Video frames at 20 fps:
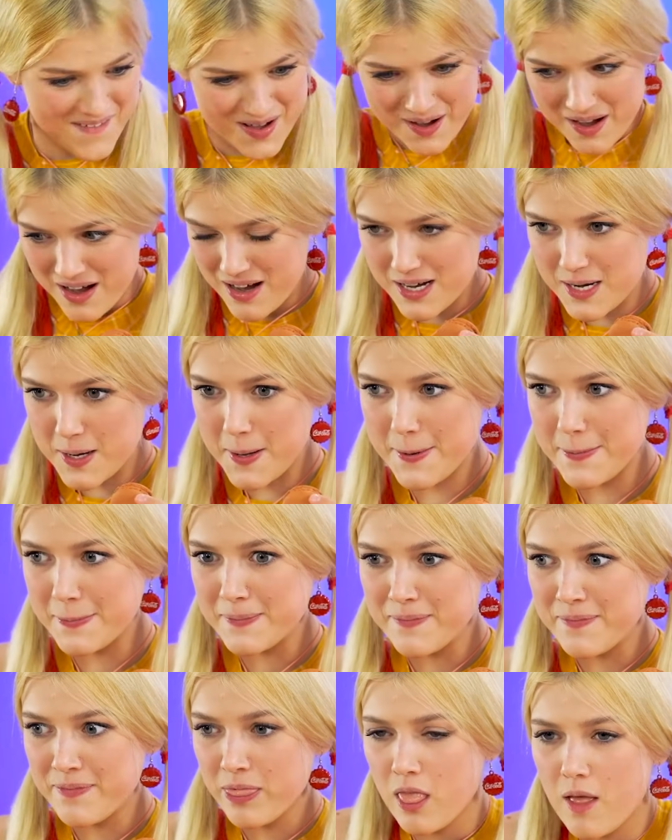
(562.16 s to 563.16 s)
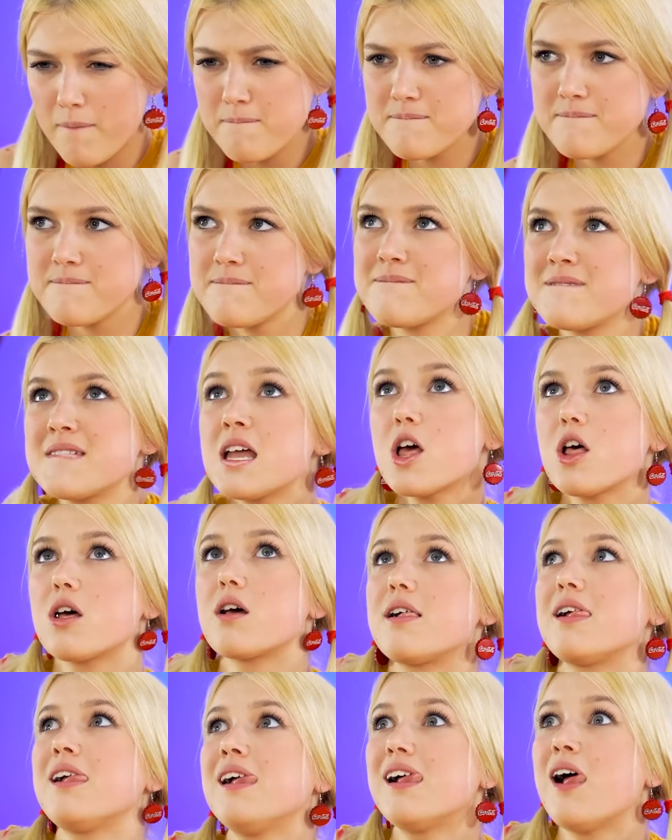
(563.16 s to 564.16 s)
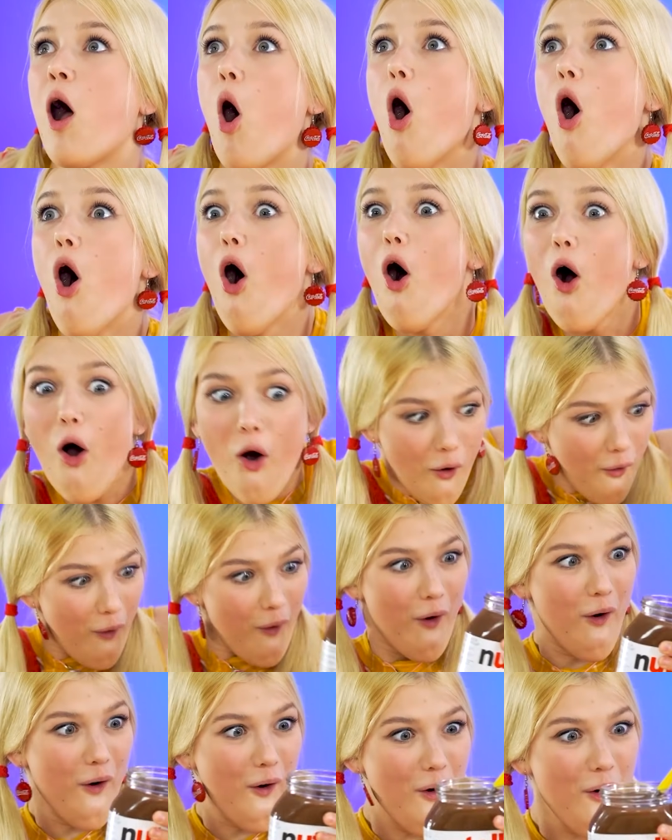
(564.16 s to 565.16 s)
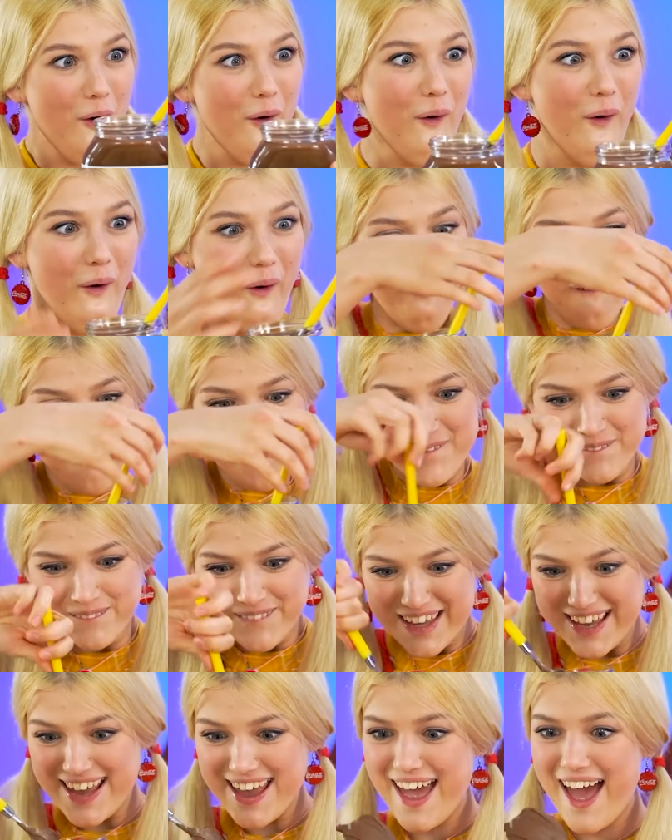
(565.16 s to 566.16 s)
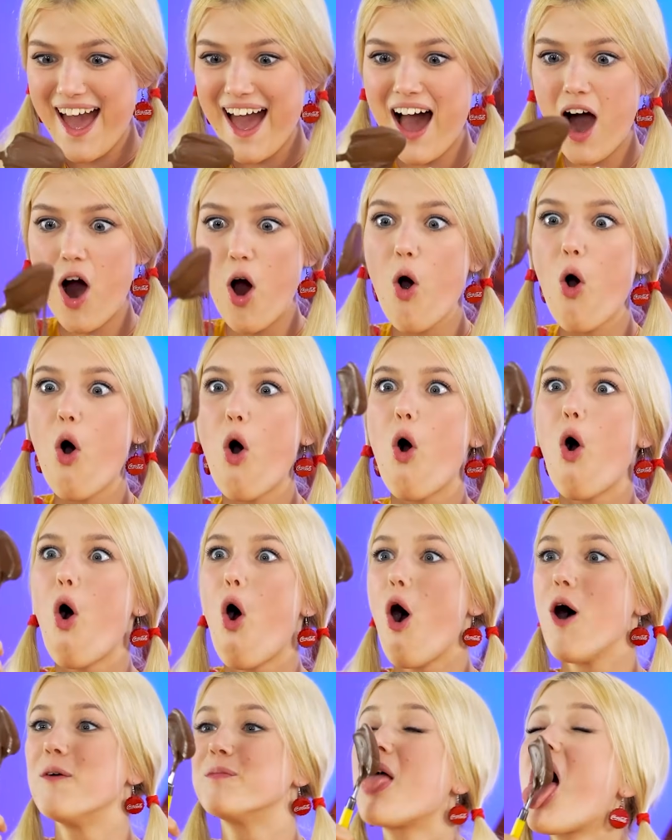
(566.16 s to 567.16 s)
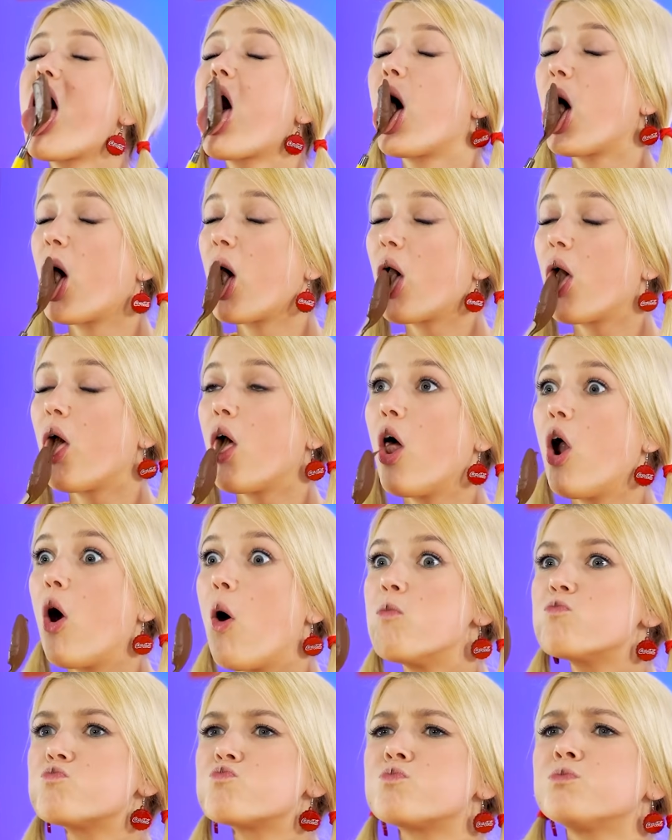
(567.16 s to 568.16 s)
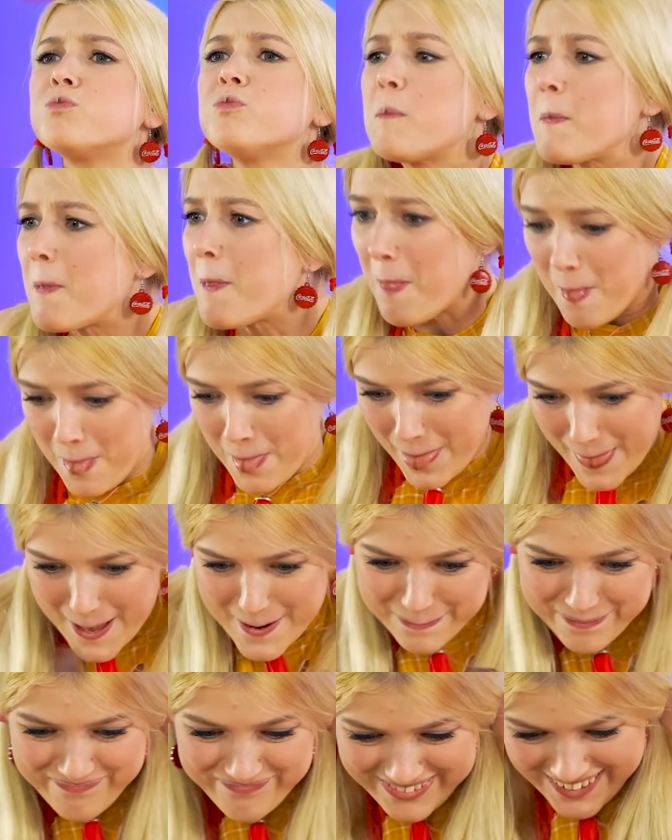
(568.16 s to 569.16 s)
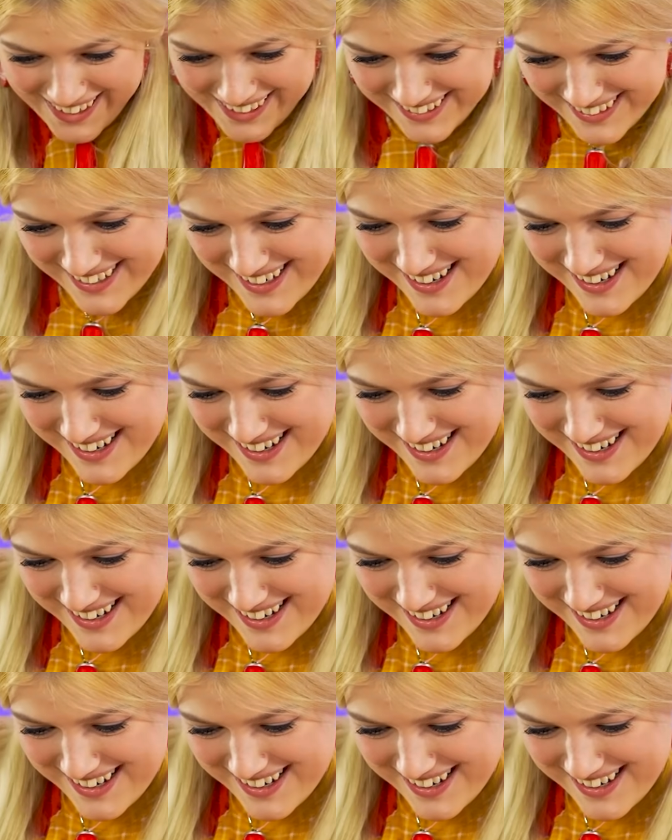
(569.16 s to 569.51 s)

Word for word: Jules, what will you decorate with? Oh, chocolate sauce! Surely you can never go wrong with that!